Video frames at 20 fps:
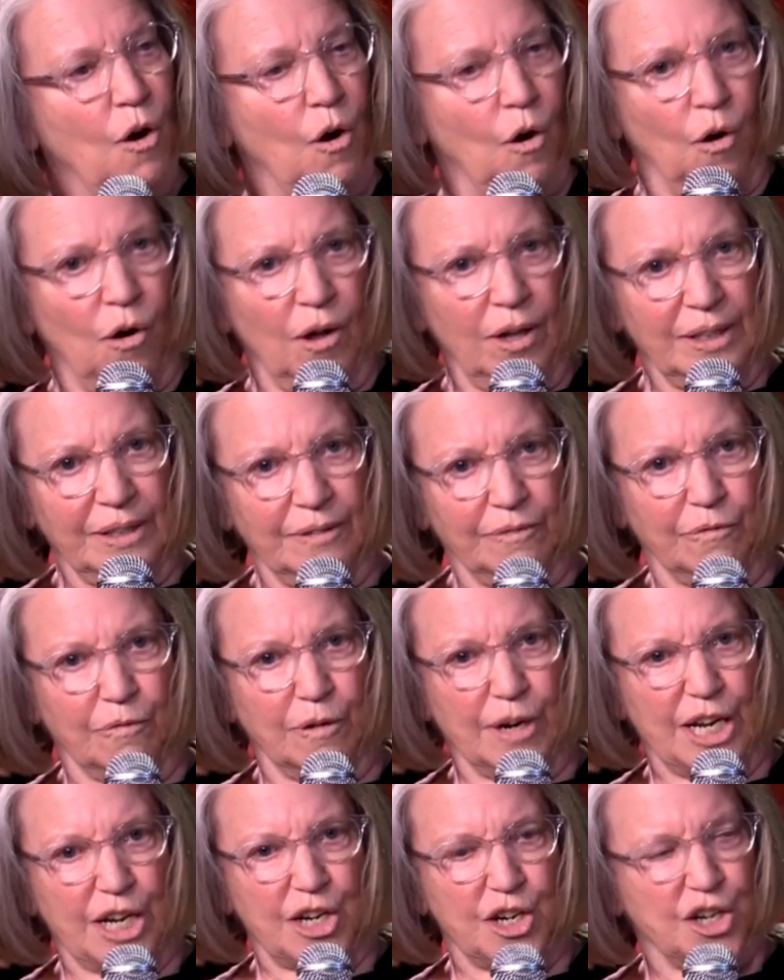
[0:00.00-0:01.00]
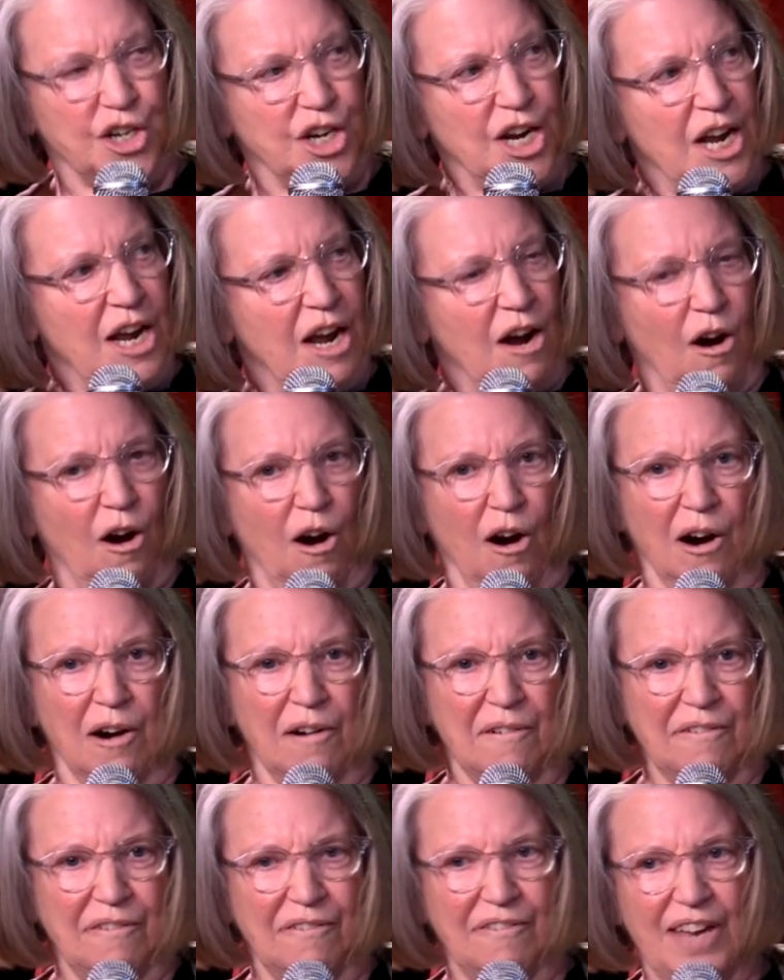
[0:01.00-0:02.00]
all of which
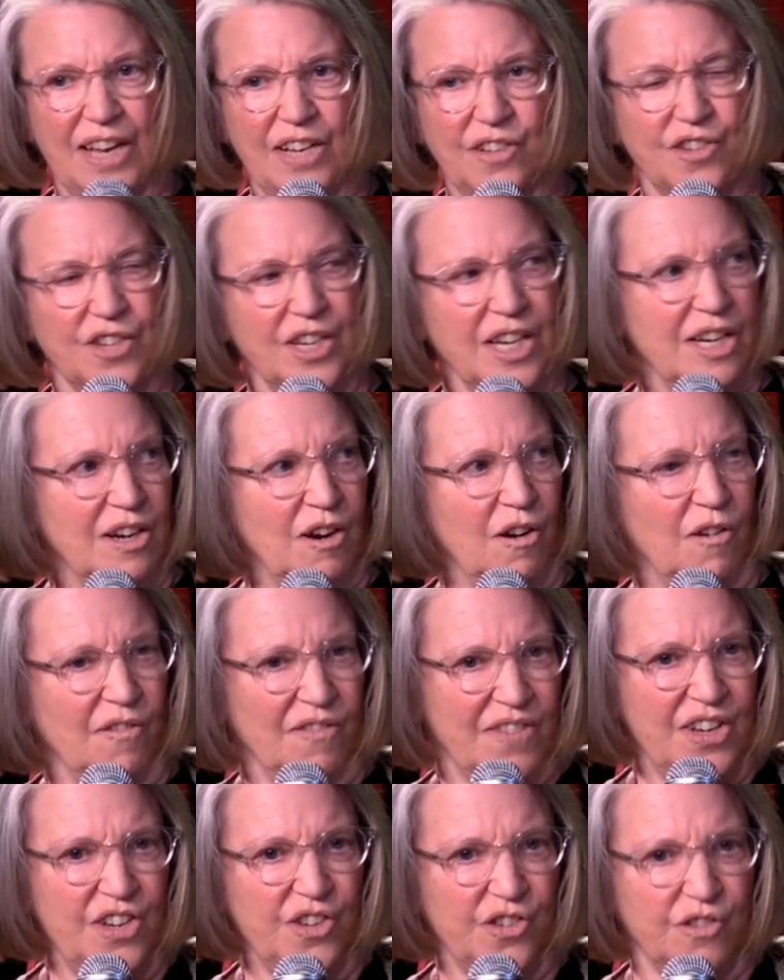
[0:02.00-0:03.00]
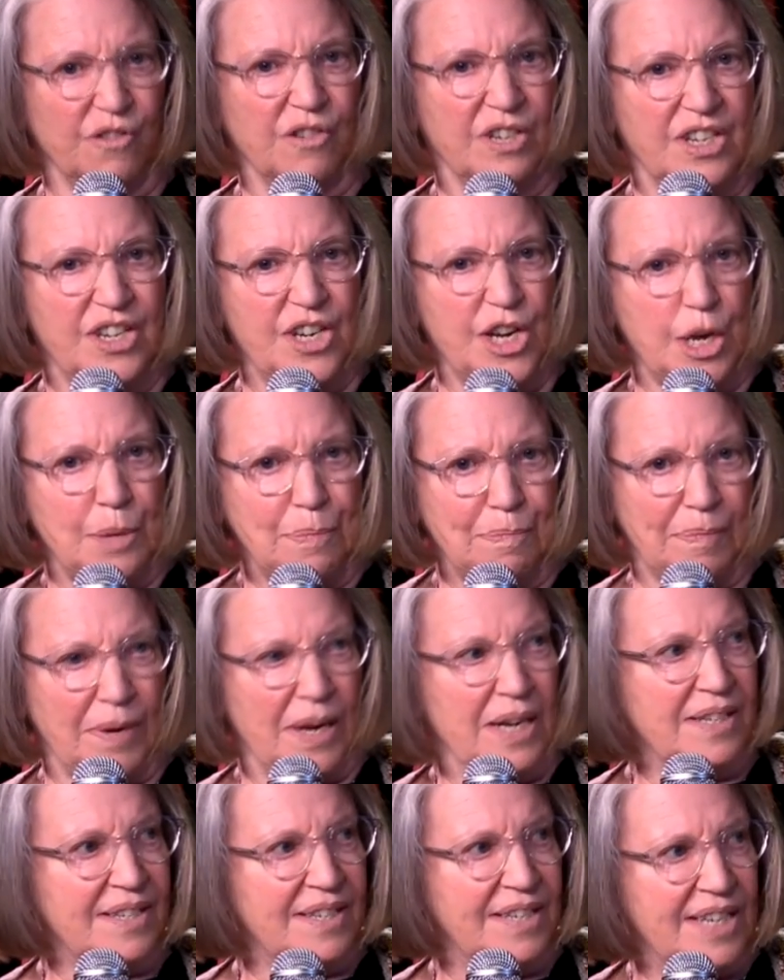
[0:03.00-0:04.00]
are facing these
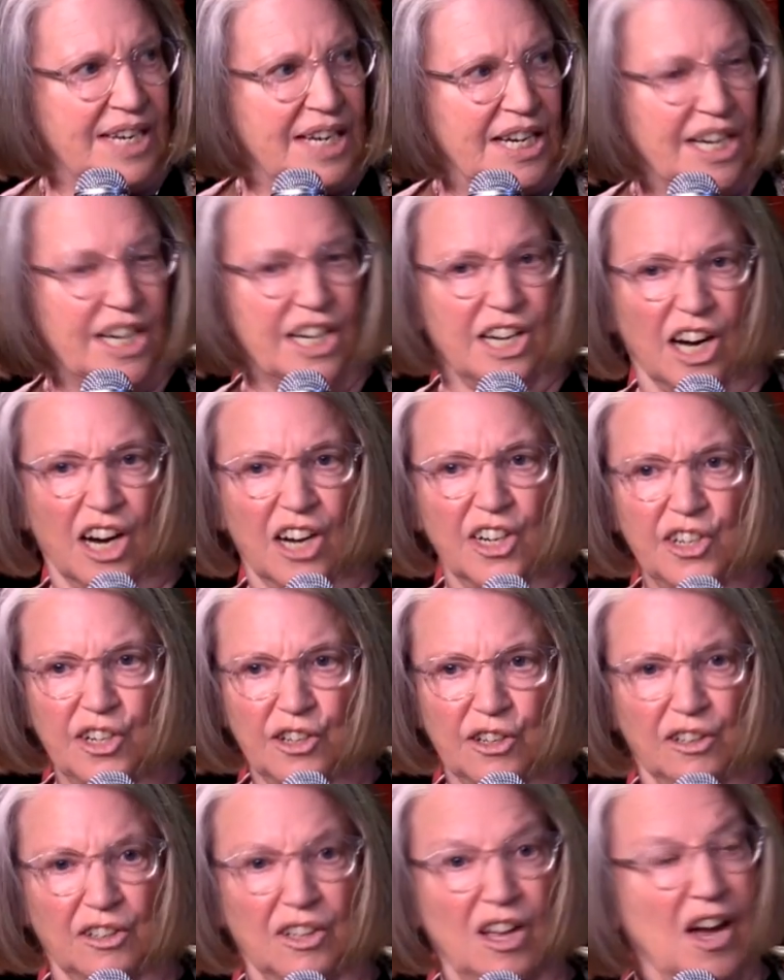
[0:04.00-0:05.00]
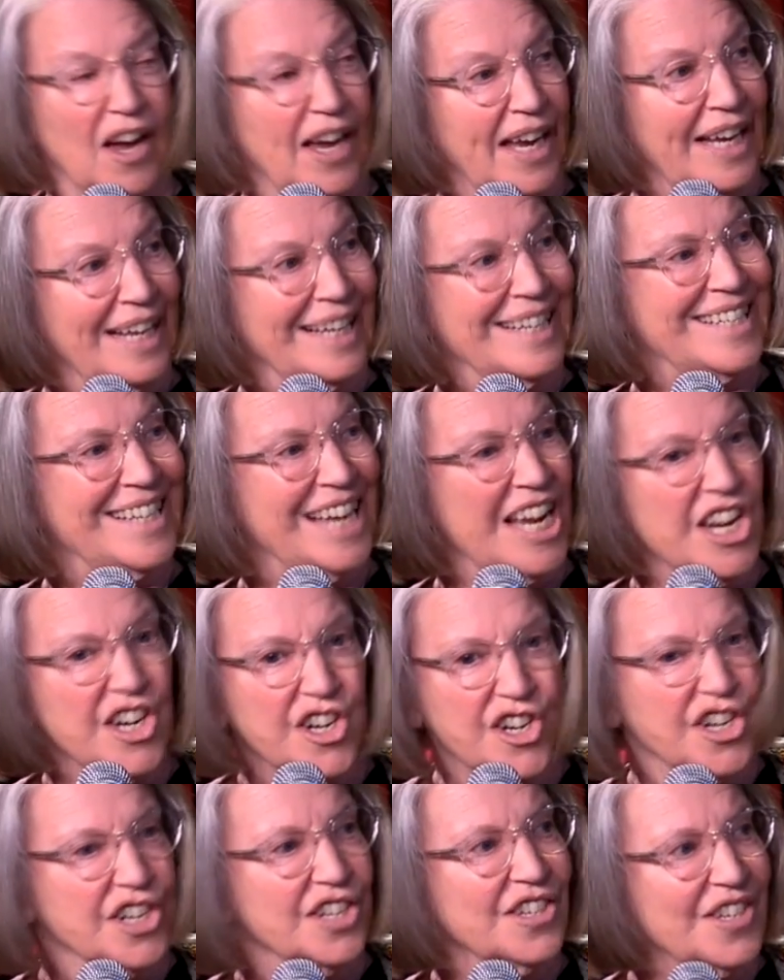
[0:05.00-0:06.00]
deep-seated underlying
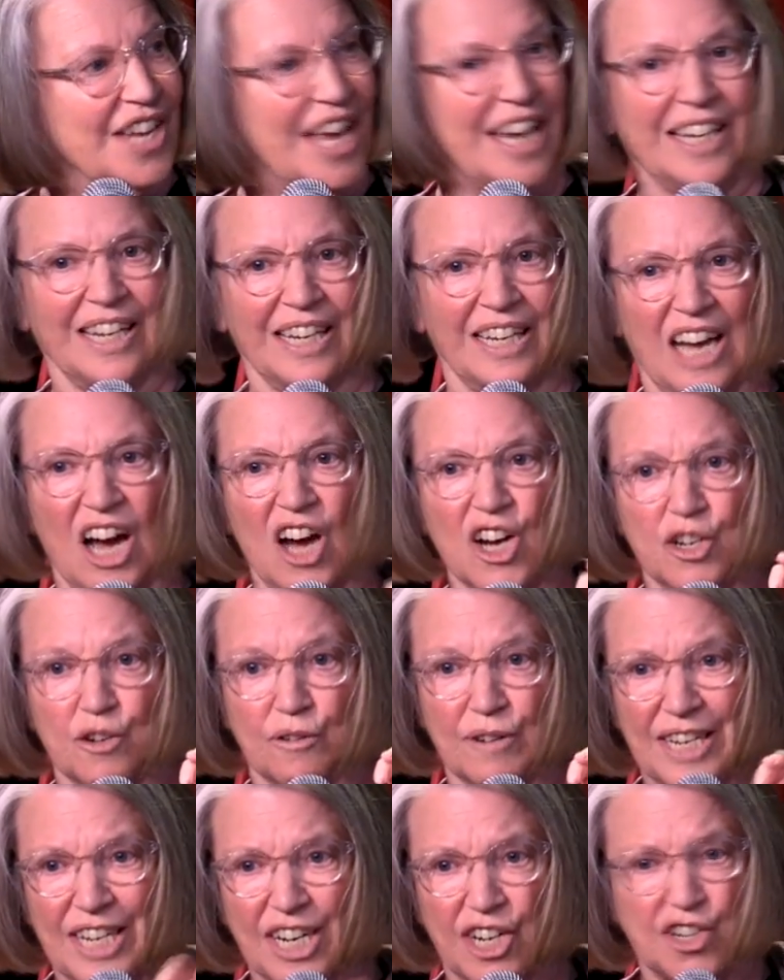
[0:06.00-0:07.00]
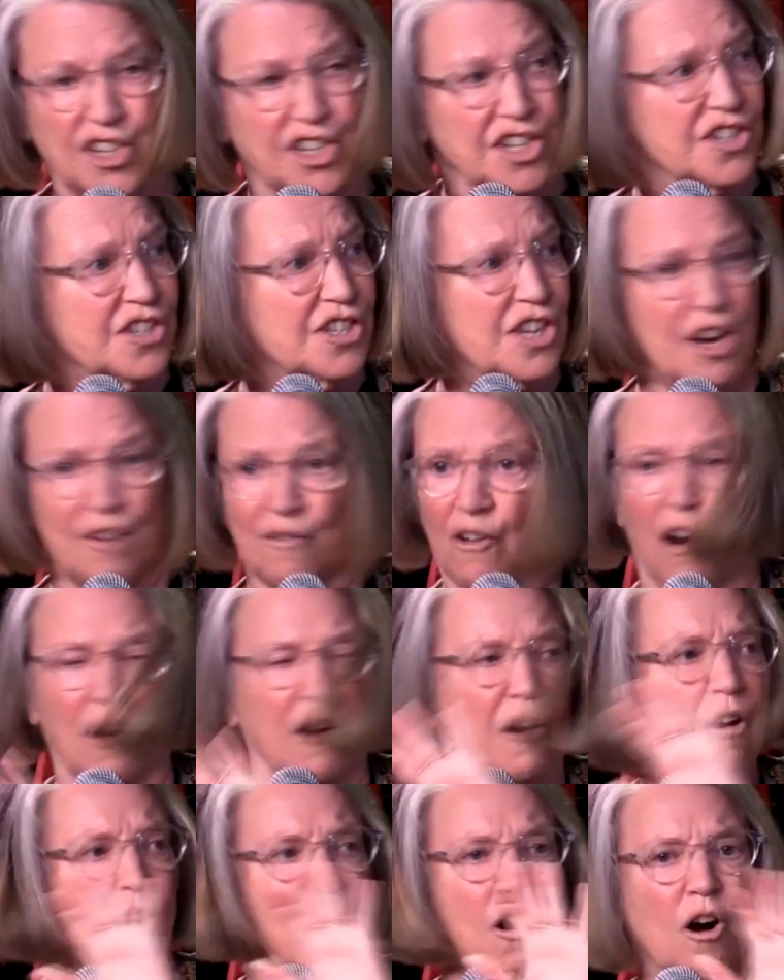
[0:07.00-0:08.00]
tensions and contradictions that
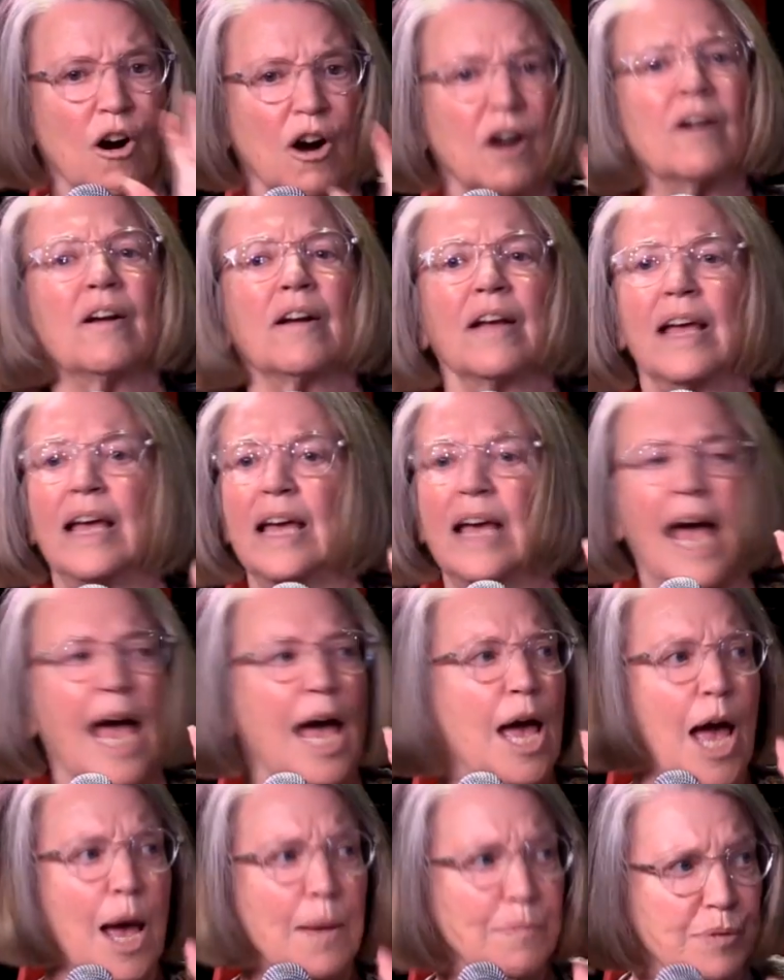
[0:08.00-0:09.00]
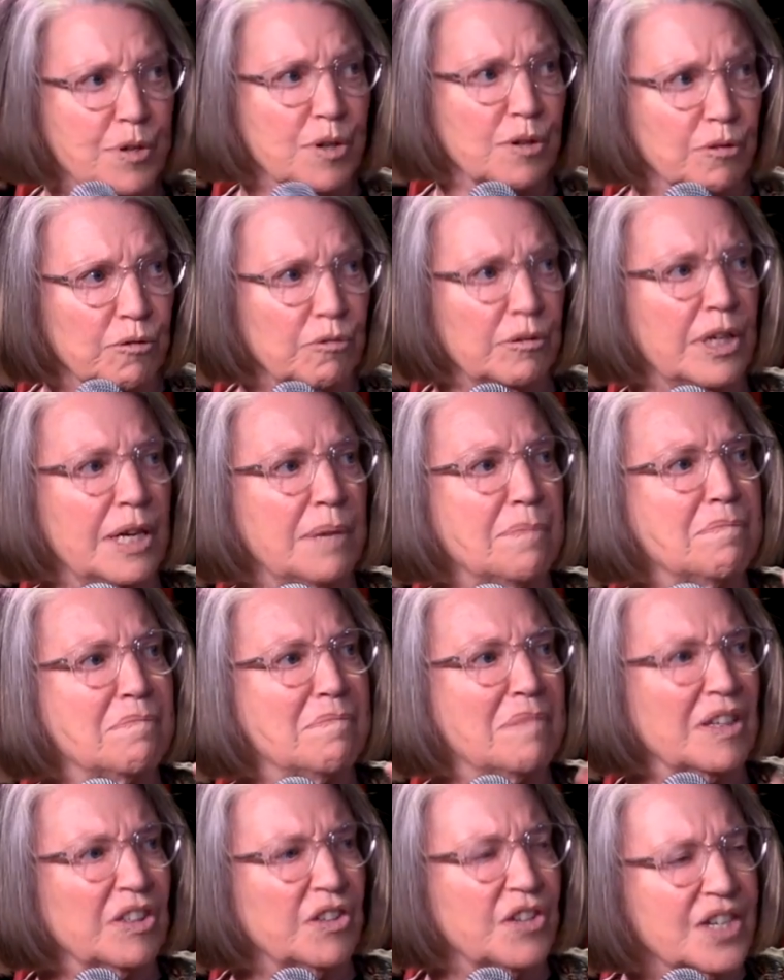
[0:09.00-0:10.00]
are absolutely
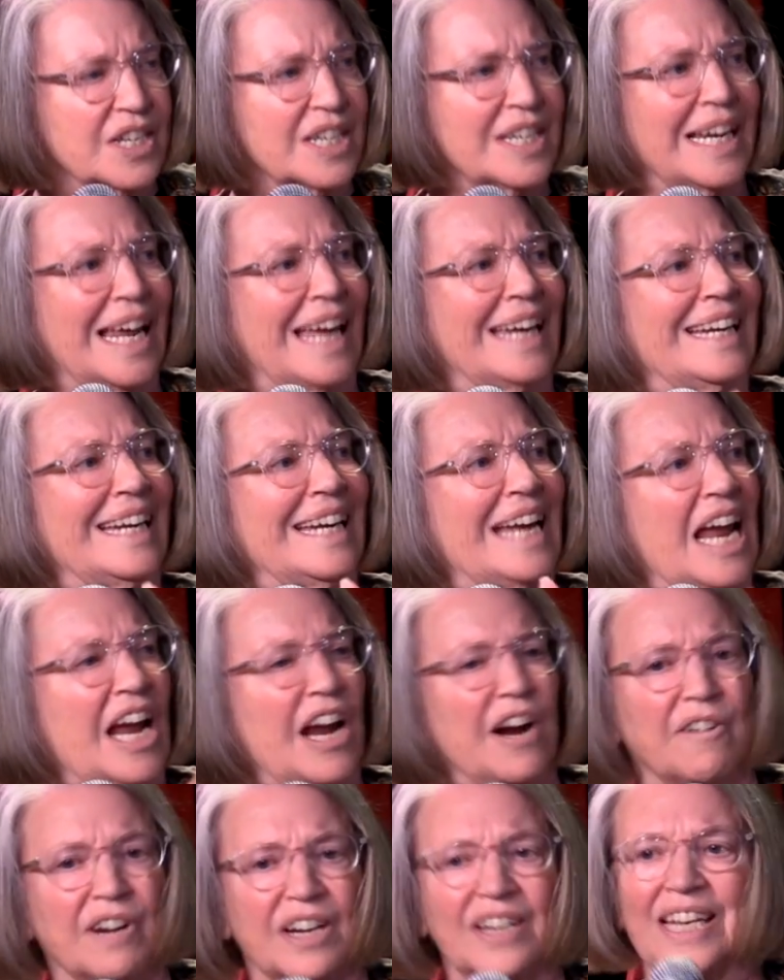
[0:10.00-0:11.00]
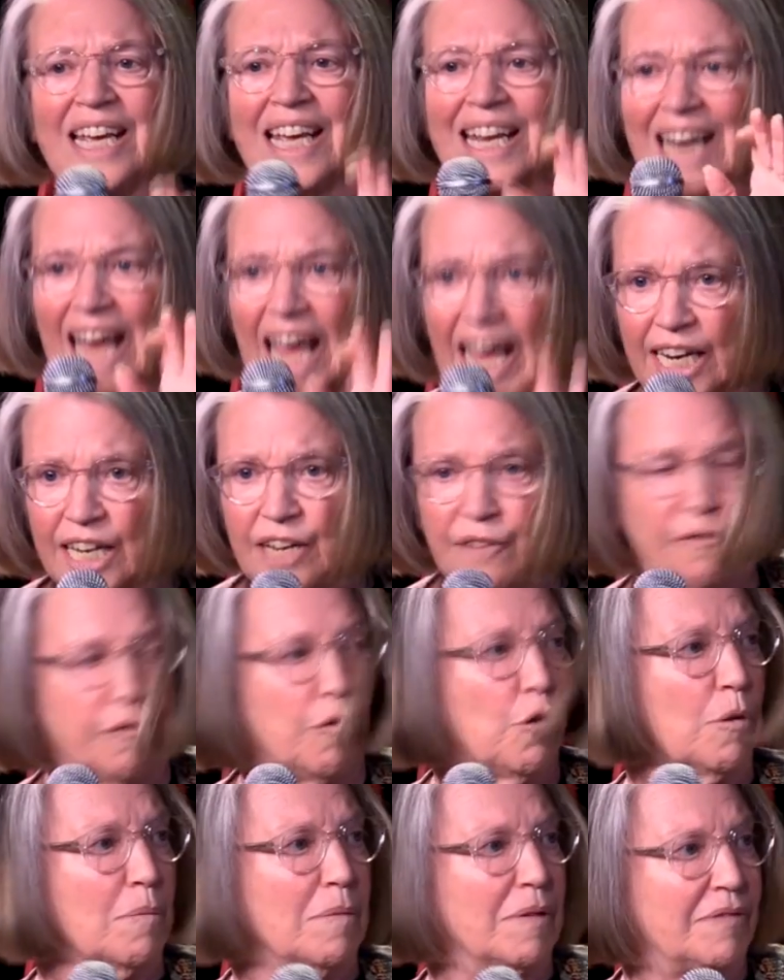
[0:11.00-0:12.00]
built in and inherent in any
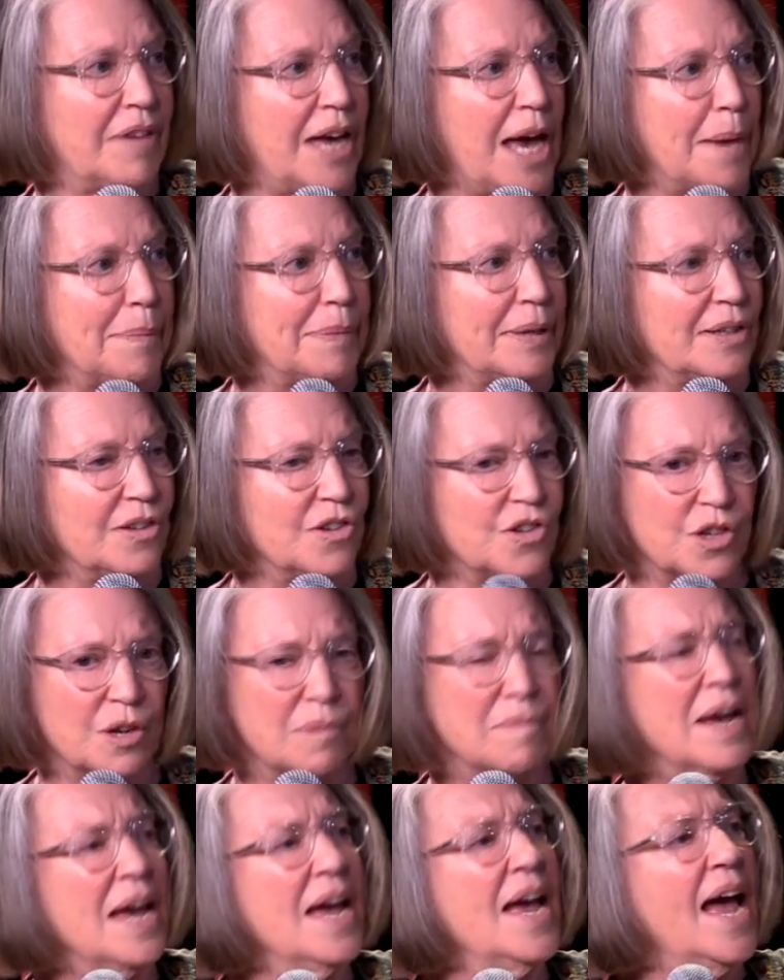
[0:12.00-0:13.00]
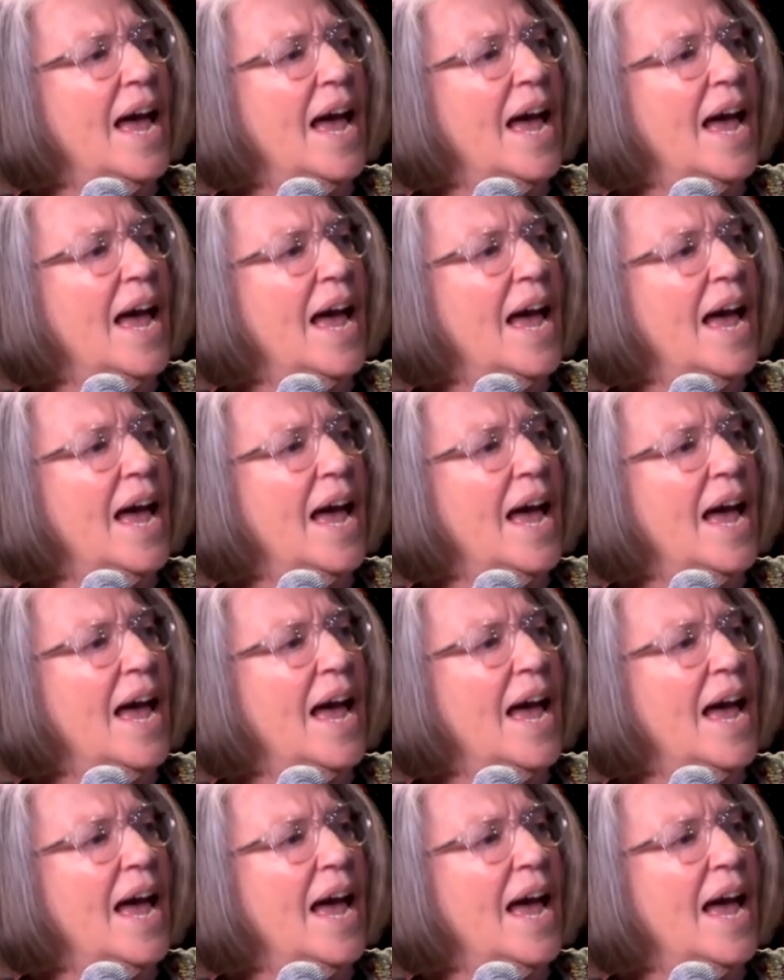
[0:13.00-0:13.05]
form of capitalism.